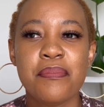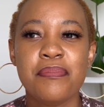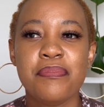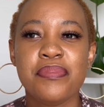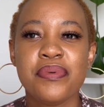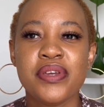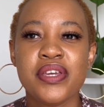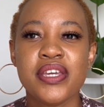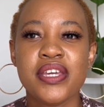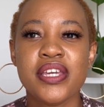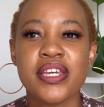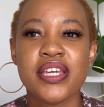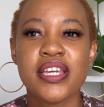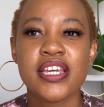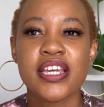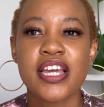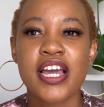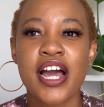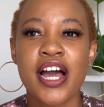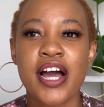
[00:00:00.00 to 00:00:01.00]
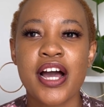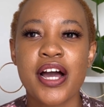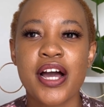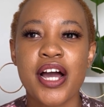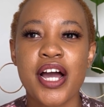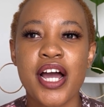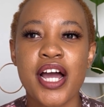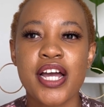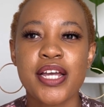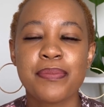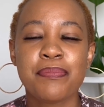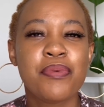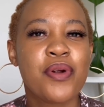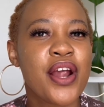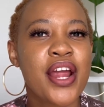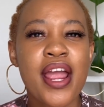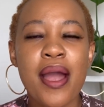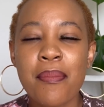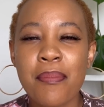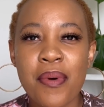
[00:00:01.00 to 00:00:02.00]

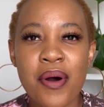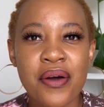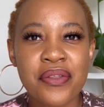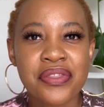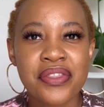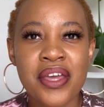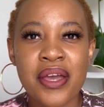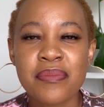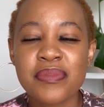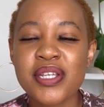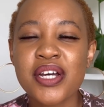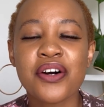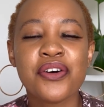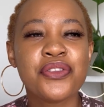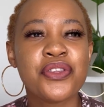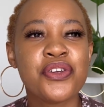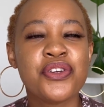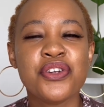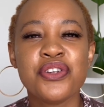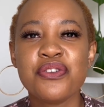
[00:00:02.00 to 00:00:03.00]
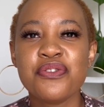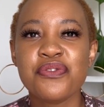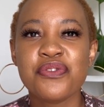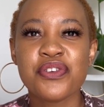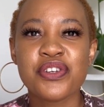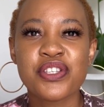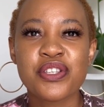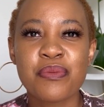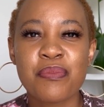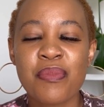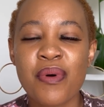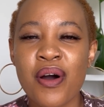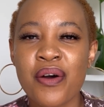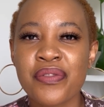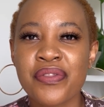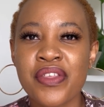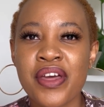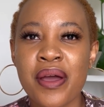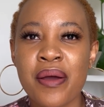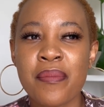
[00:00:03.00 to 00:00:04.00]
Pray about them, tell the universe
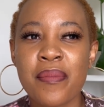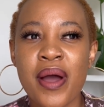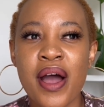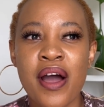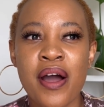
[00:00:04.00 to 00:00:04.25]
about them,